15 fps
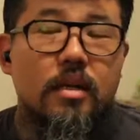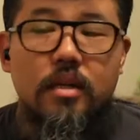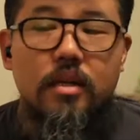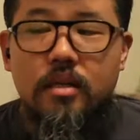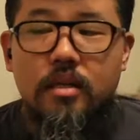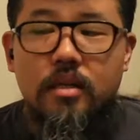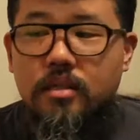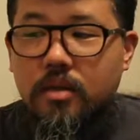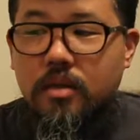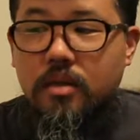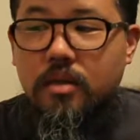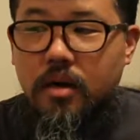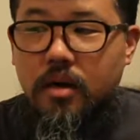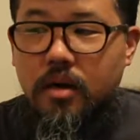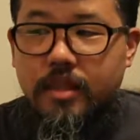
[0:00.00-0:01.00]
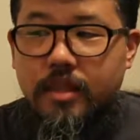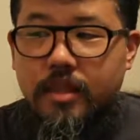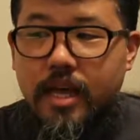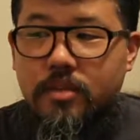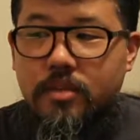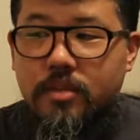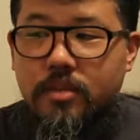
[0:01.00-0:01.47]
So all right, that'll
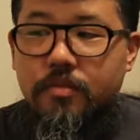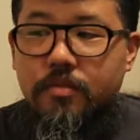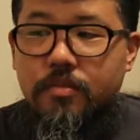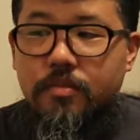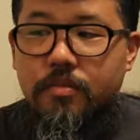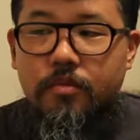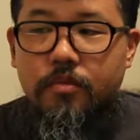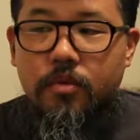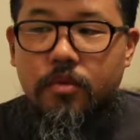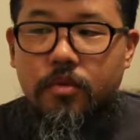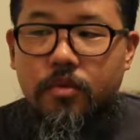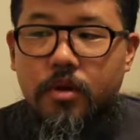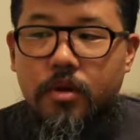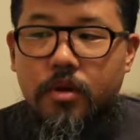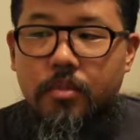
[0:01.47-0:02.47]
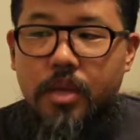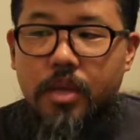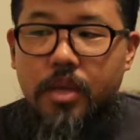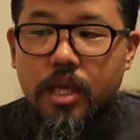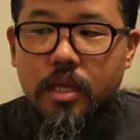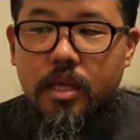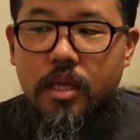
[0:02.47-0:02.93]
do it for
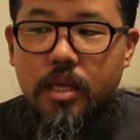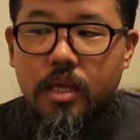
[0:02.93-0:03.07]
me.